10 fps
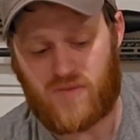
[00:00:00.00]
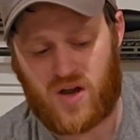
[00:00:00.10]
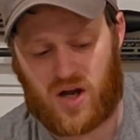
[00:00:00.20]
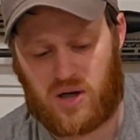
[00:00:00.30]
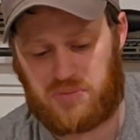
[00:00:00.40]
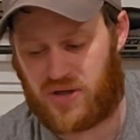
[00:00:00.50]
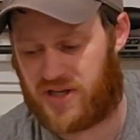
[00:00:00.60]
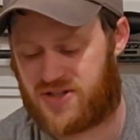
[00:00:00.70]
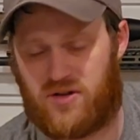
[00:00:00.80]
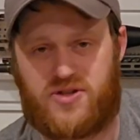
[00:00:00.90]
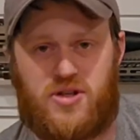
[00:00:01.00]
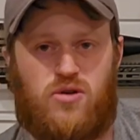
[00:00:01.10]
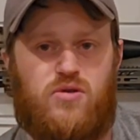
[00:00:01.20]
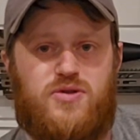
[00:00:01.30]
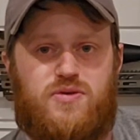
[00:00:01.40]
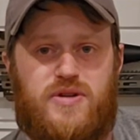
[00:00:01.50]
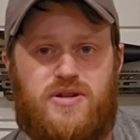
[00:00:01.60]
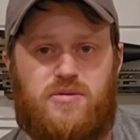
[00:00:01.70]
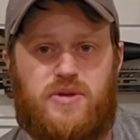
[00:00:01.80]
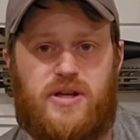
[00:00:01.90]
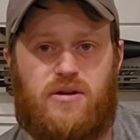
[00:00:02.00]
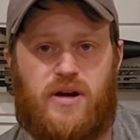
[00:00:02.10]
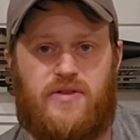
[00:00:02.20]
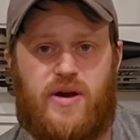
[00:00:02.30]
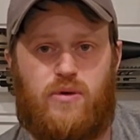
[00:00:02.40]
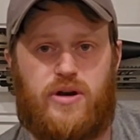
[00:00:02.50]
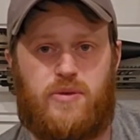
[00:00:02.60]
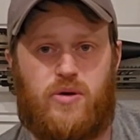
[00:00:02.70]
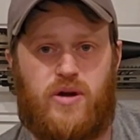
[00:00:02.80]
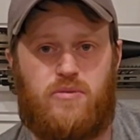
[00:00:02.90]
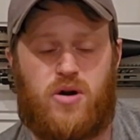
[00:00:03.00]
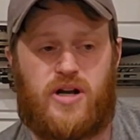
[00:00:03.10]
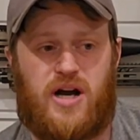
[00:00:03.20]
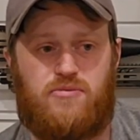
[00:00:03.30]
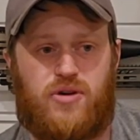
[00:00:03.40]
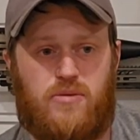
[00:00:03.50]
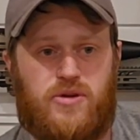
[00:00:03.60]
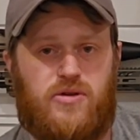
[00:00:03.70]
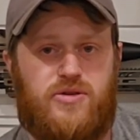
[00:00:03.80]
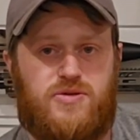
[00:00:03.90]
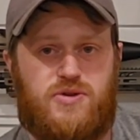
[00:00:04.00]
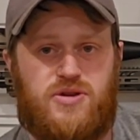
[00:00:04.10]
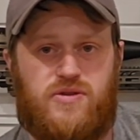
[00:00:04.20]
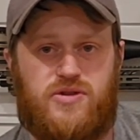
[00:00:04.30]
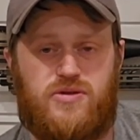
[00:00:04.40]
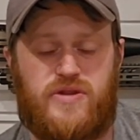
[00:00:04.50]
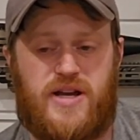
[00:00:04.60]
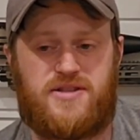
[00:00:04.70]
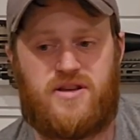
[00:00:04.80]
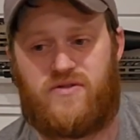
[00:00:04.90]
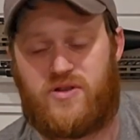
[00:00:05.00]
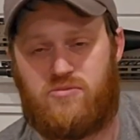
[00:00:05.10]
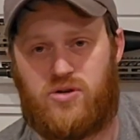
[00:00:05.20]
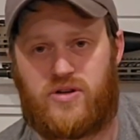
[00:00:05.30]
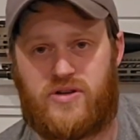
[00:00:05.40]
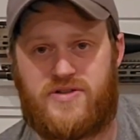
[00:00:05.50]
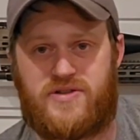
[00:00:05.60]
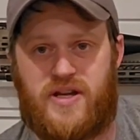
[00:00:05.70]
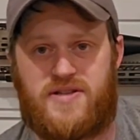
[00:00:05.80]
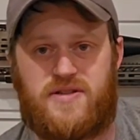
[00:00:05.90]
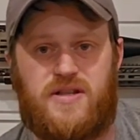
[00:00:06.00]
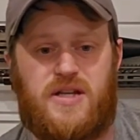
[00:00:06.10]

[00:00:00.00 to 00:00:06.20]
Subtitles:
but as long as it holds reasonably around that 1 MOA mark, I'm probably going to switch over to that stuff for the bulk of this test.